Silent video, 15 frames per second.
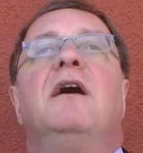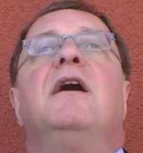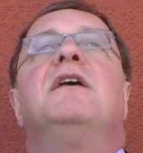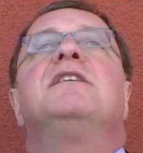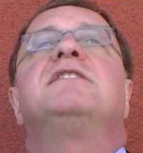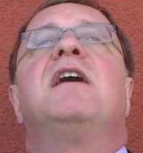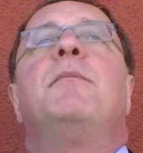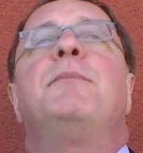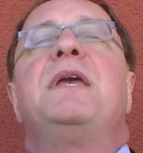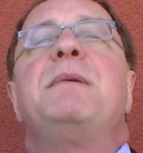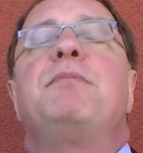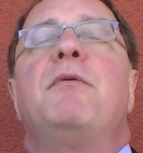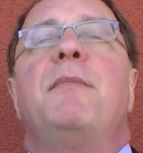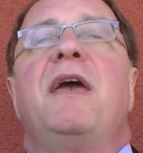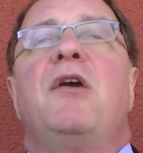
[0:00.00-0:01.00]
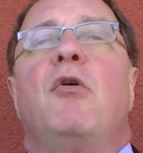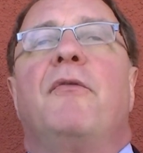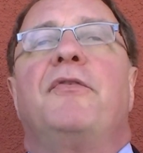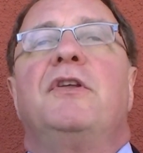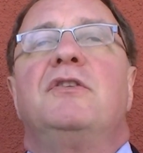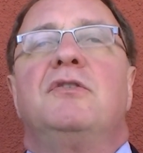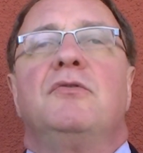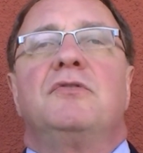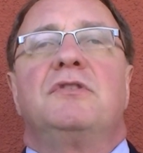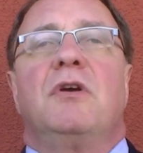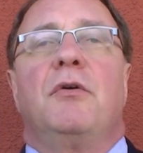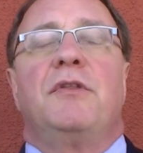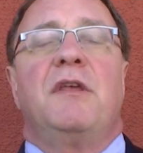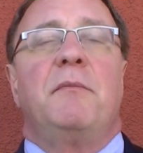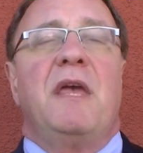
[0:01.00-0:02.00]
Some people may offer to do
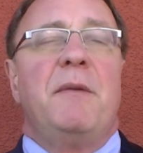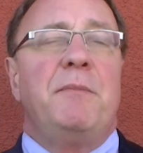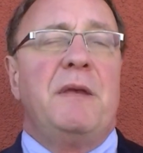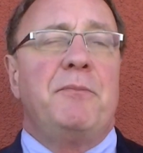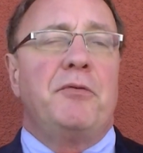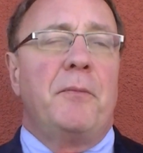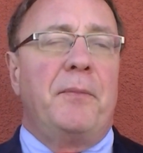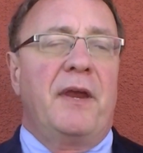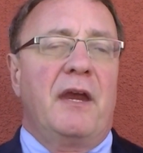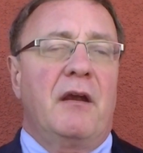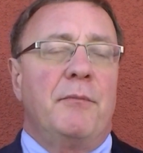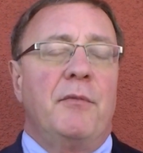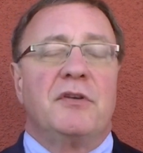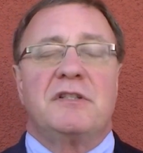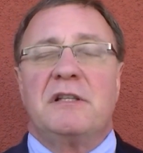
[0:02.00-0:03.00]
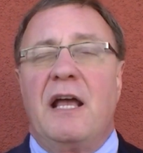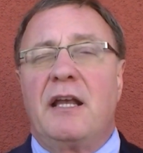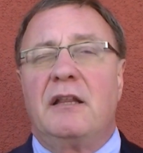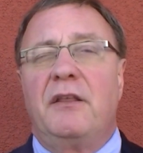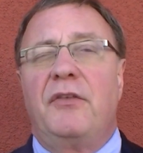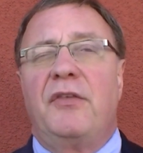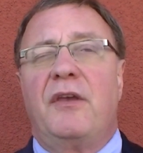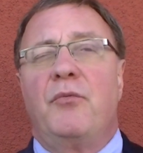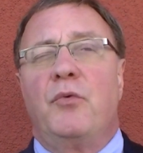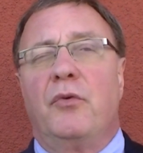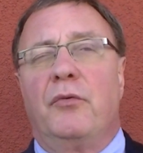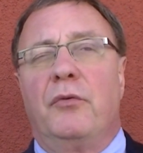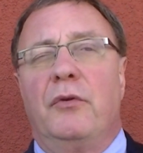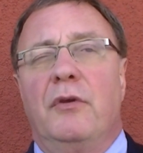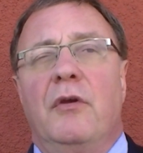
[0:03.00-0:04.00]
so and they may be prepared. Most likely they
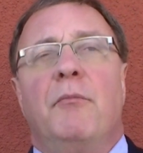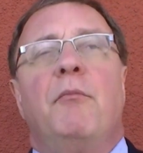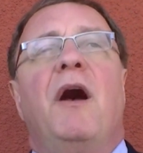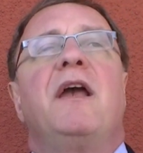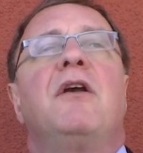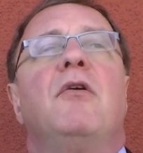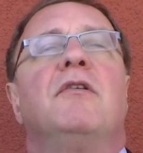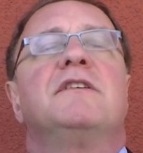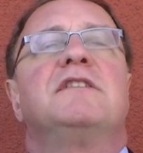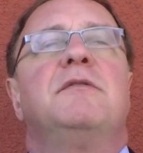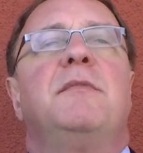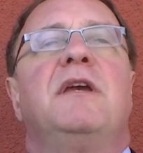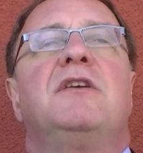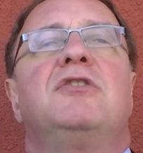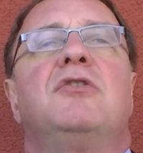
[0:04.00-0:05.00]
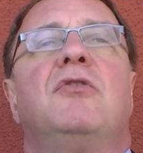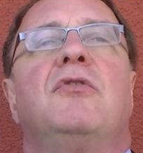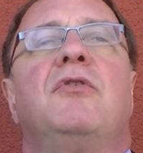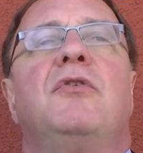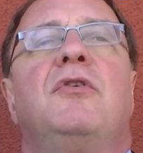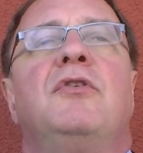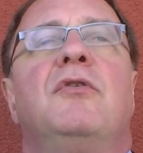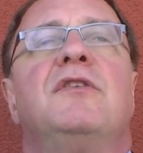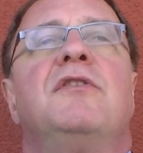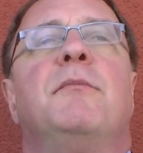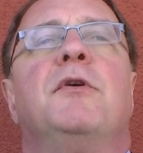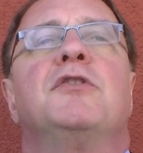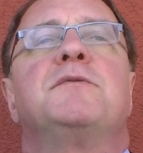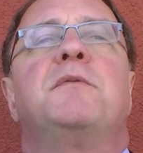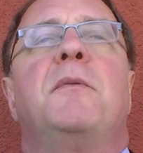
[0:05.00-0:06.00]
won't. My goal is to make sure you're the
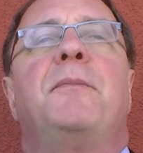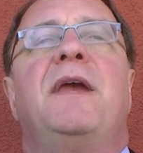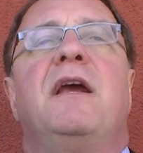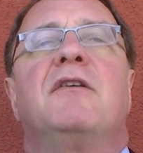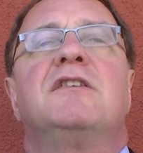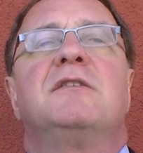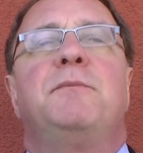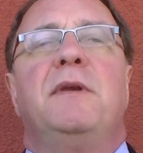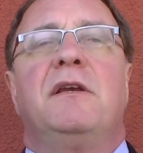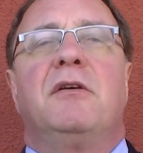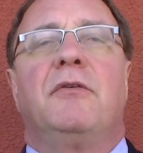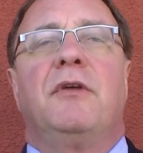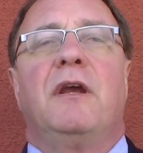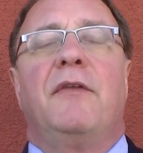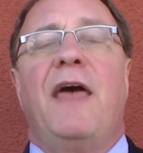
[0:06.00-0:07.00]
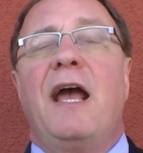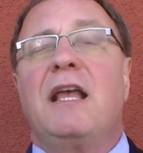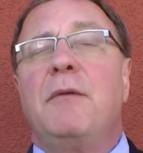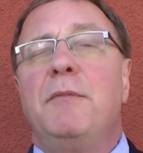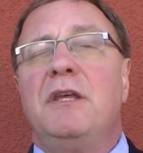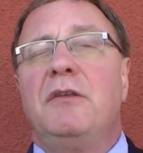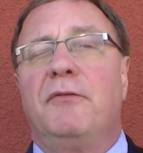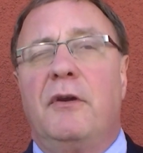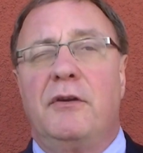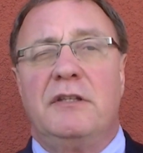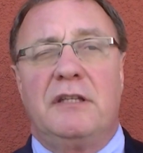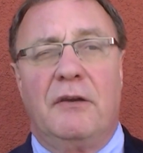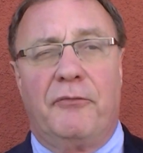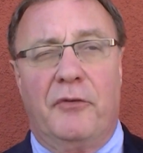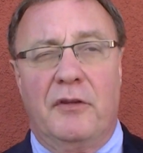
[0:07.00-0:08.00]
most prepared speaker there. That can be the very
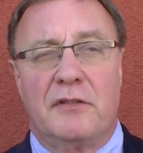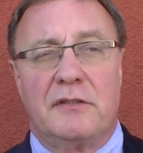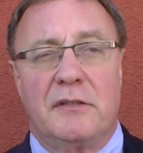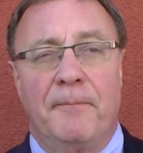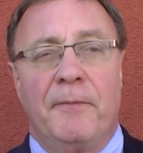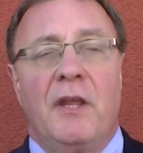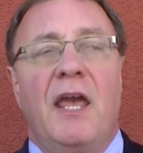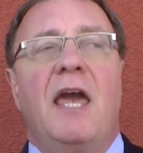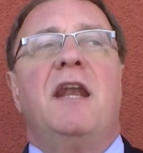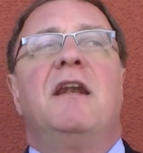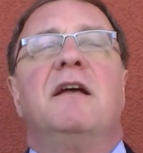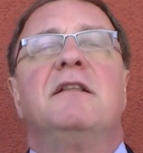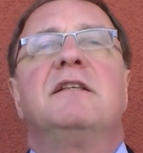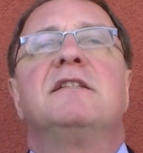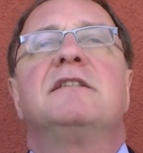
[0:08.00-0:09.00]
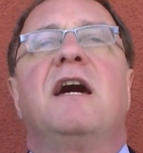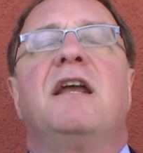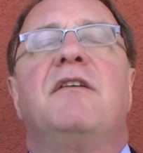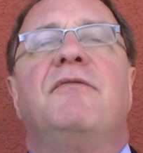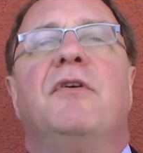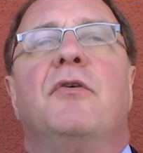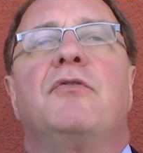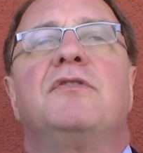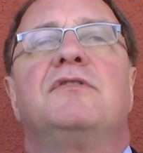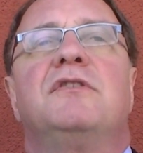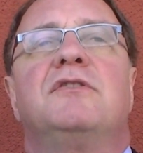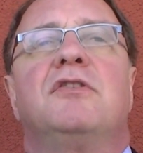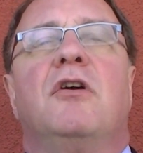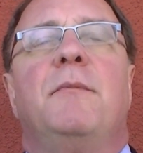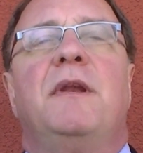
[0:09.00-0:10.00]
difference in an undecided voter's
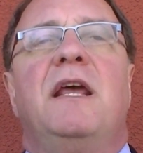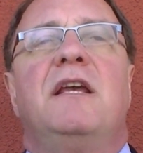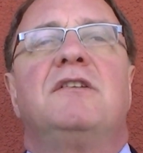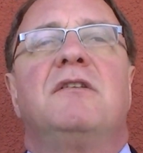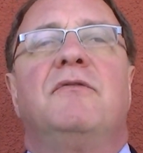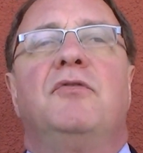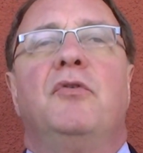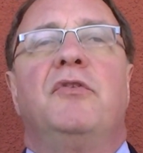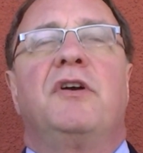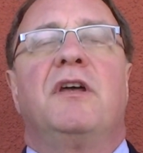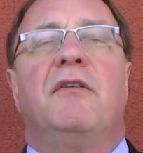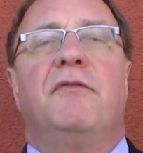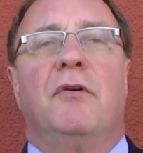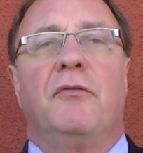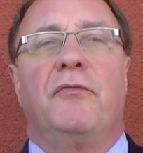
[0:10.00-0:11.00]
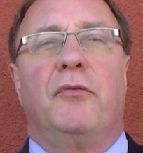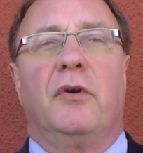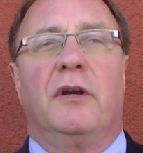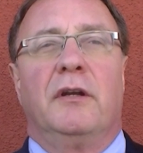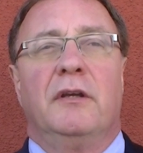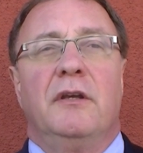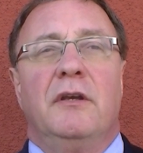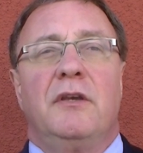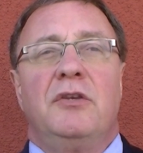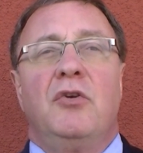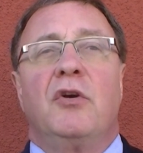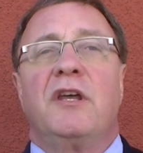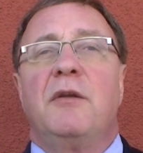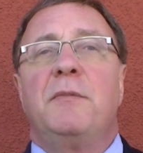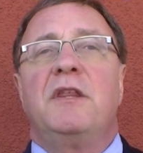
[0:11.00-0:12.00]
determination of who they're going to vote for.
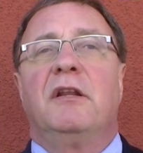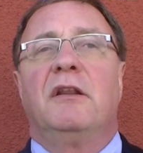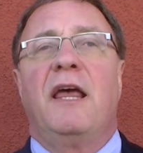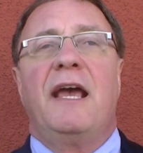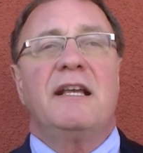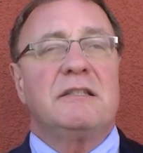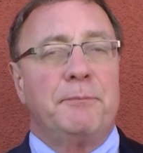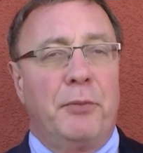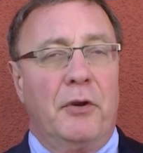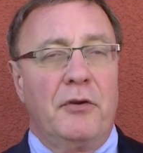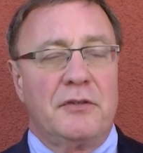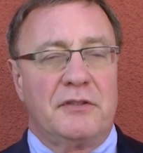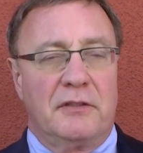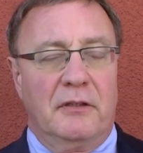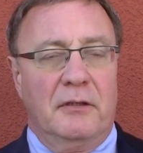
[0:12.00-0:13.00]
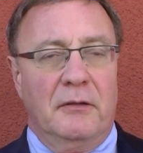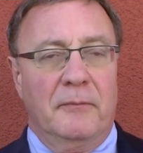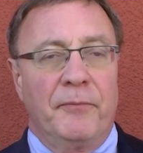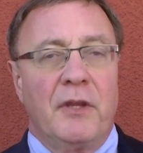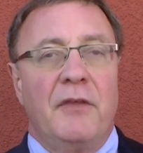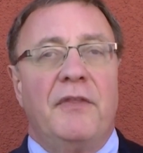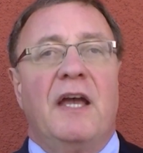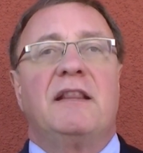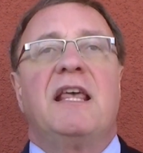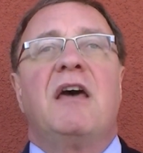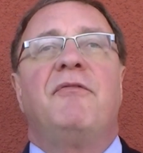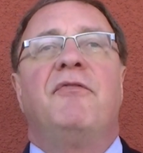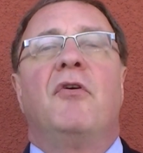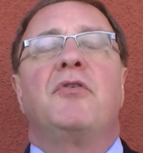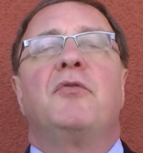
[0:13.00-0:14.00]
You're going to be the last person
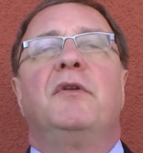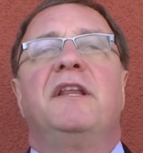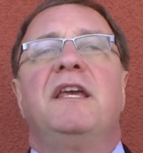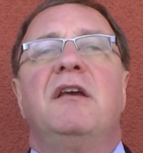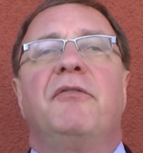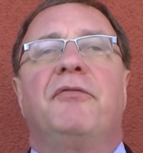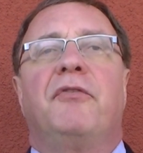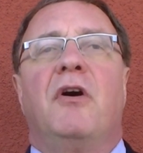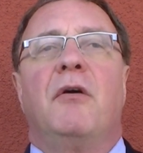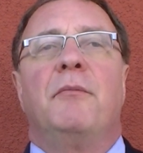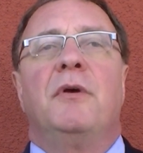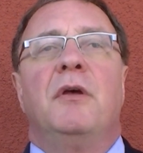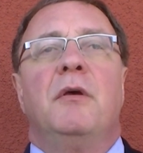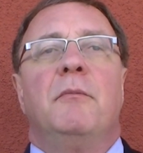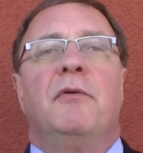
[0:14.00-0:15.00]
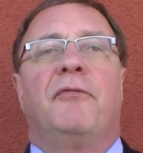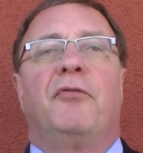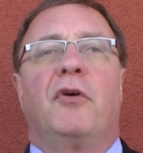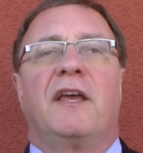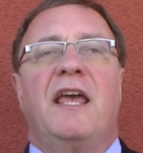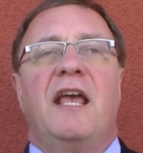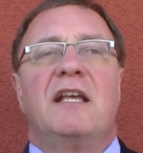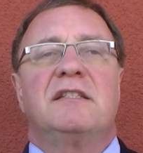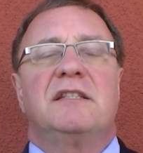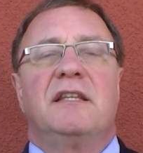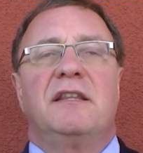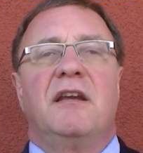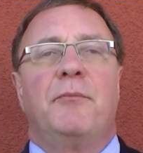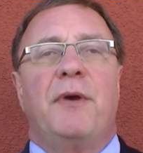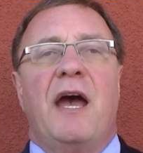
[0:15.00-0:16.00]
that voter will hear from before
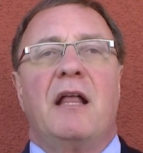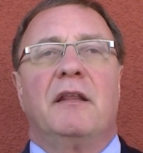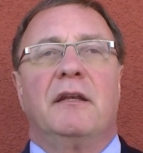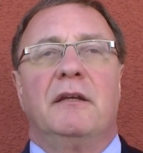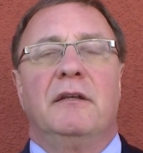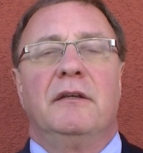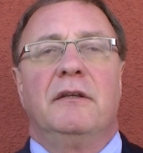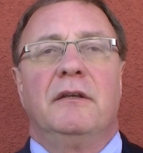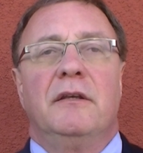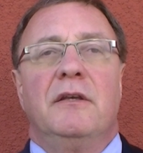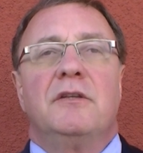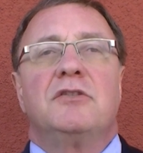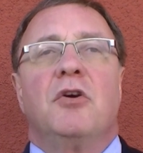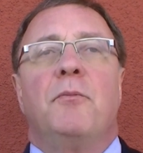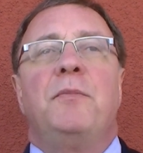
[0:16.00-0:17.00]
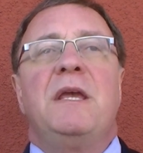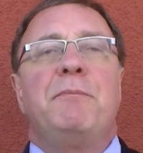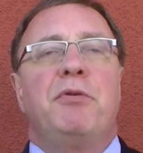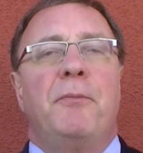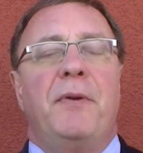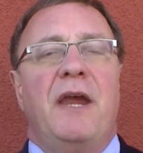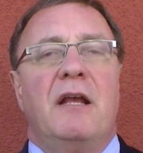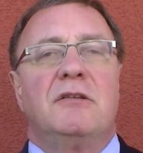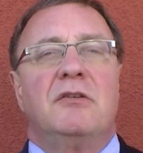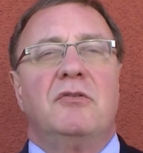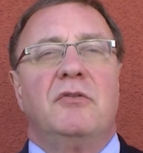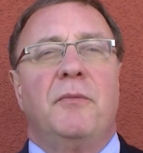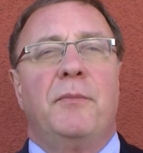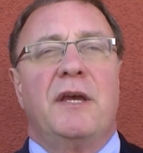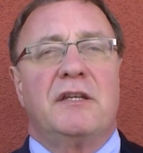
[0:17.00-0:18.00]
casting their ballot. So be prepared to
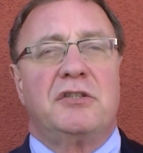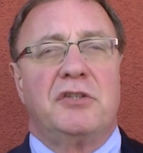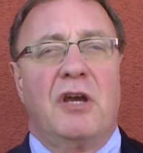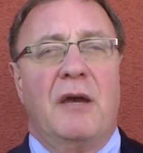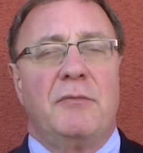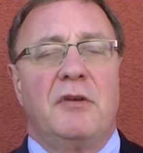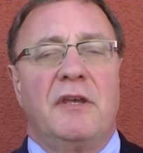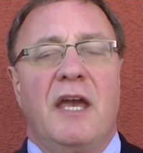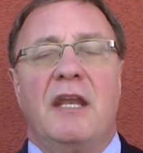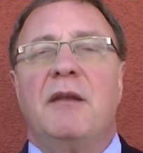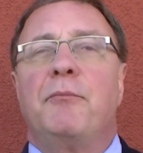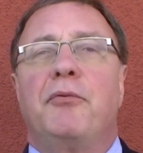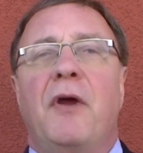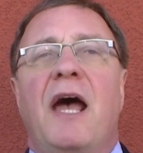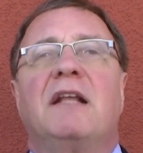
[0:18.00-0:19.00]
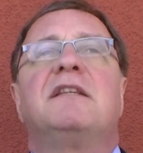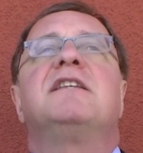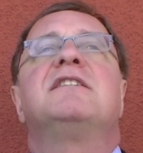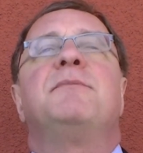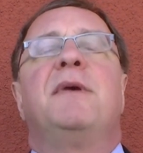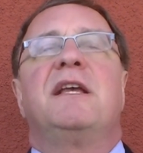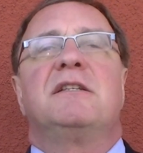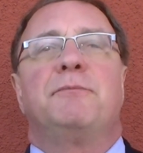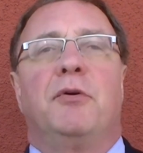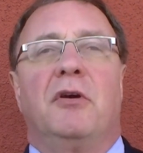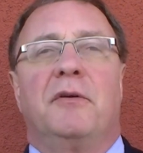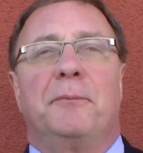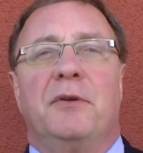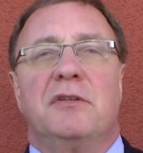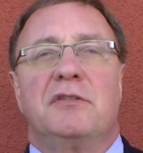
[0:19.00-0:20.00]
do the best job you can, and practice makes
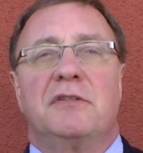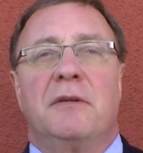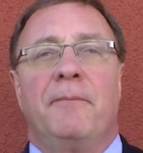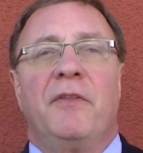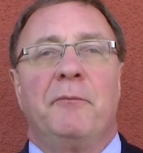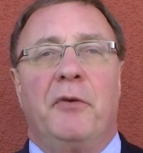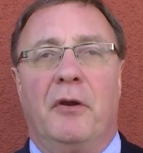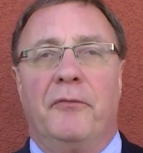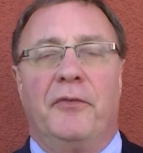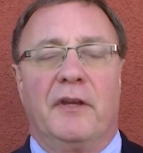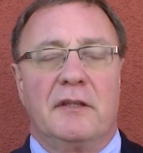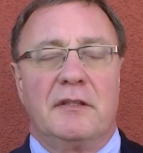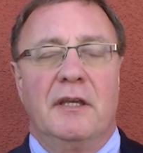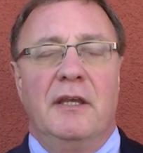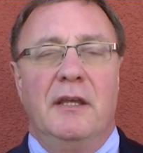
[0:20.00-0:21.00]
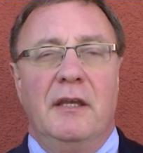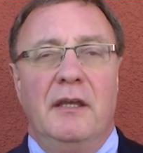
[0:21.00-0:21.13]
perfect.